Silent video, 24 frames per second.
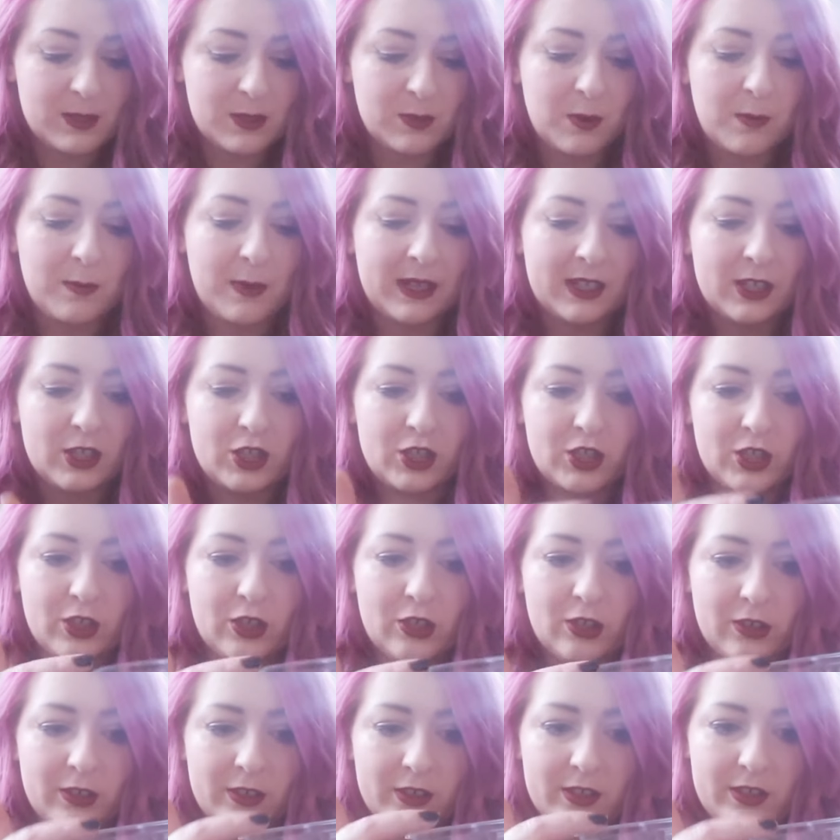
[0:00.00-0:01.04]
So we managed to
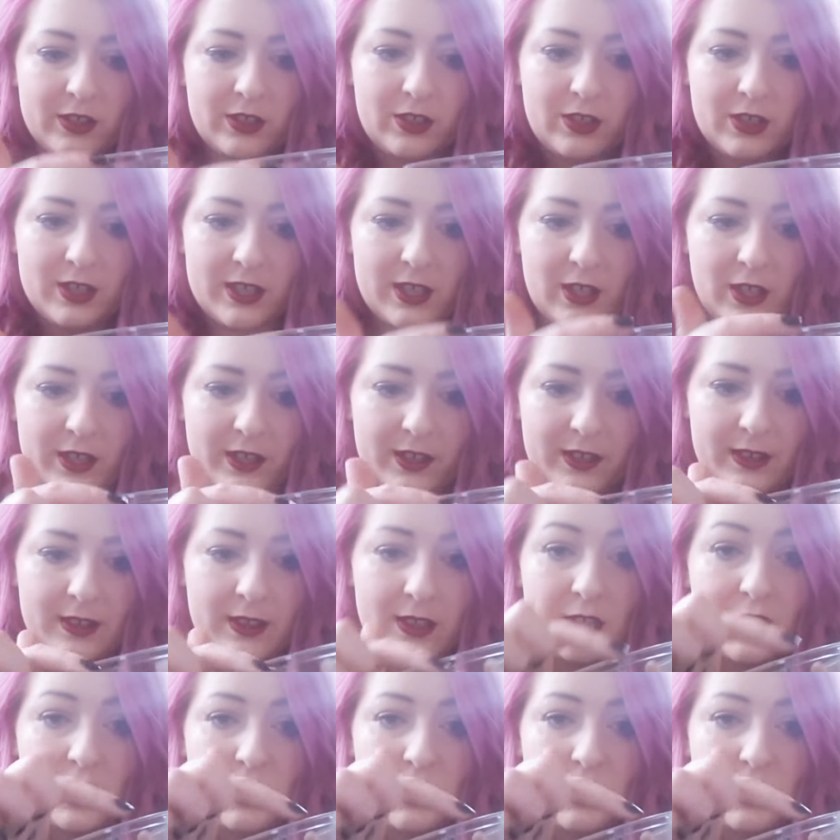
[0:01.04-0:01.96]
cut just like the